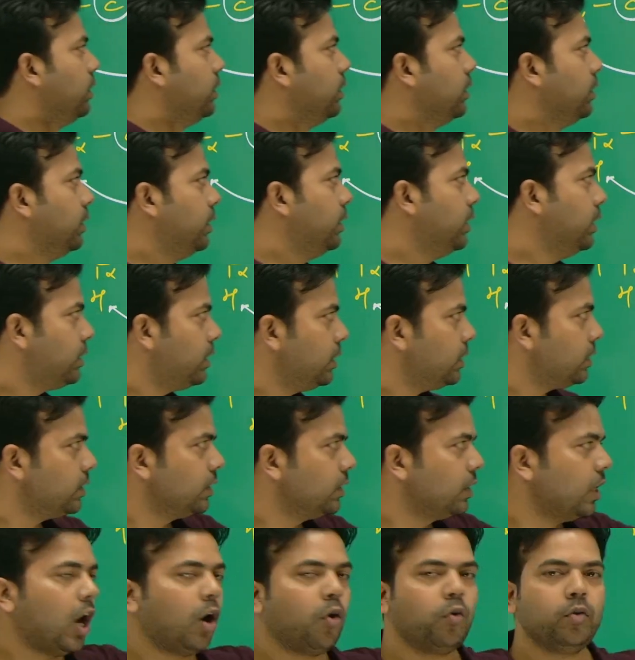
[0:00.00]
This is
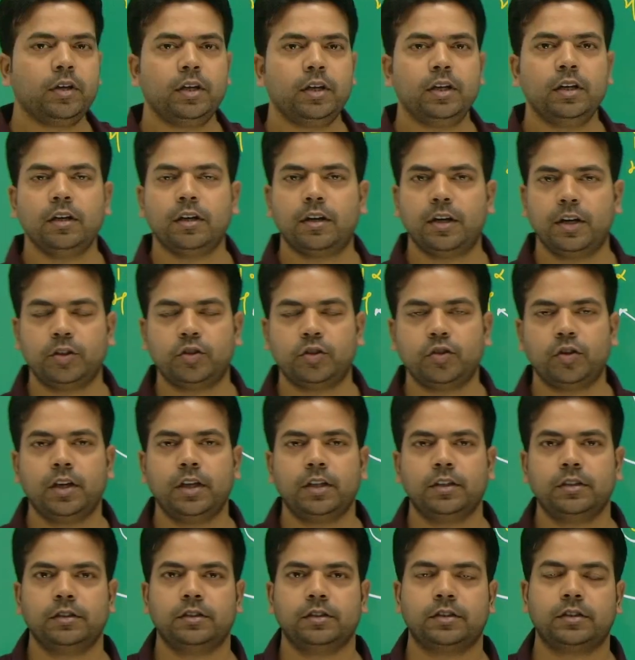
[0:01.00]
now in
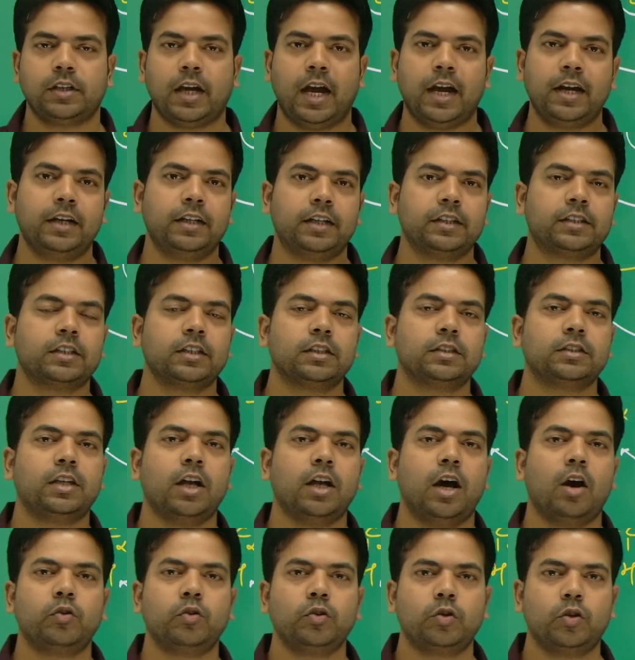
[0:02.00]
resonance. I discussed
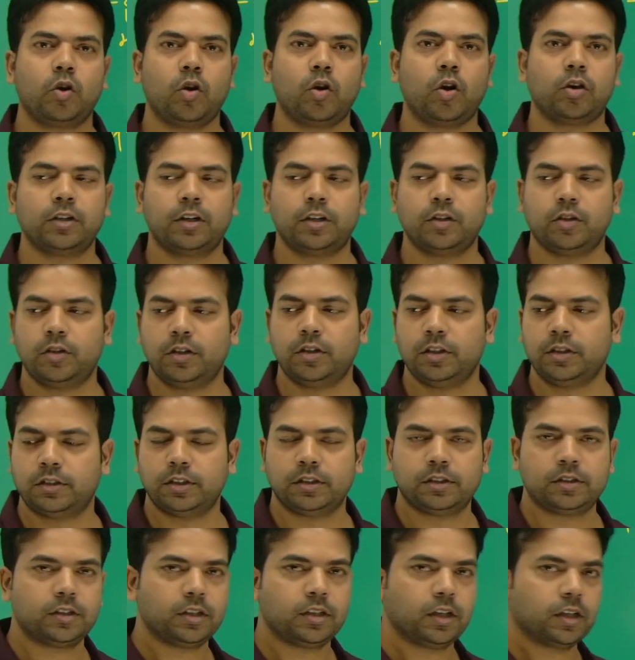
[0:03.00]
how to draw the resonance
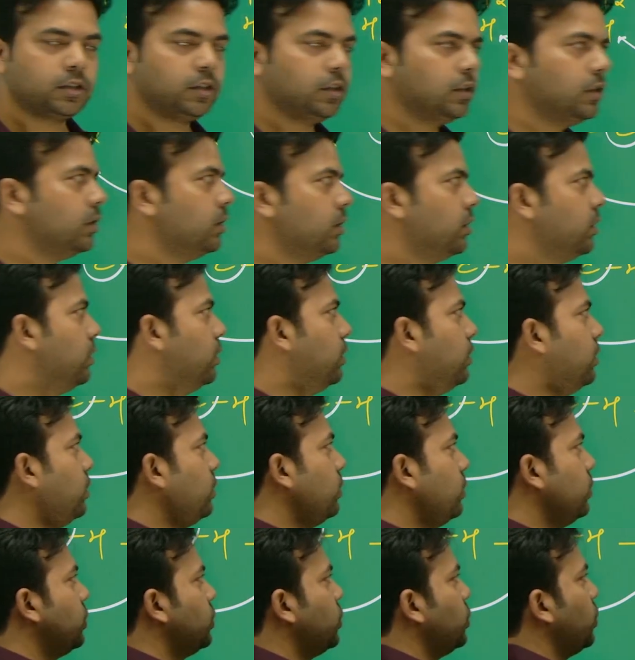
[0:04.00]
structure.
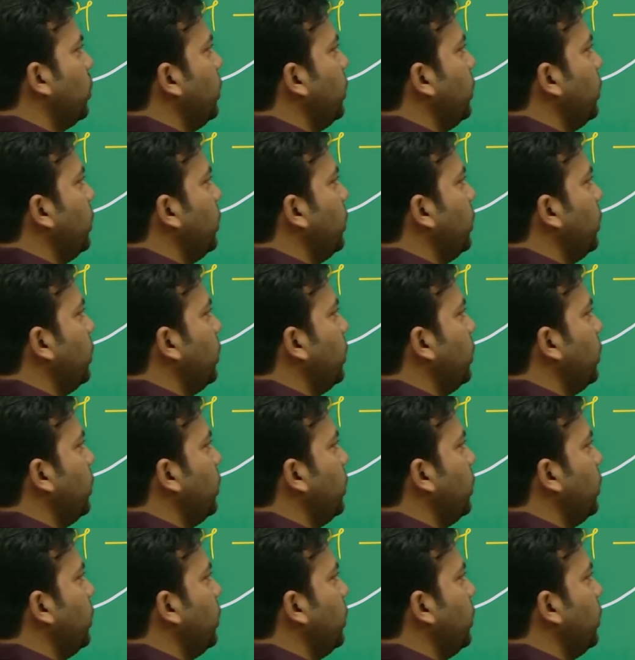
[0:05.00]
So it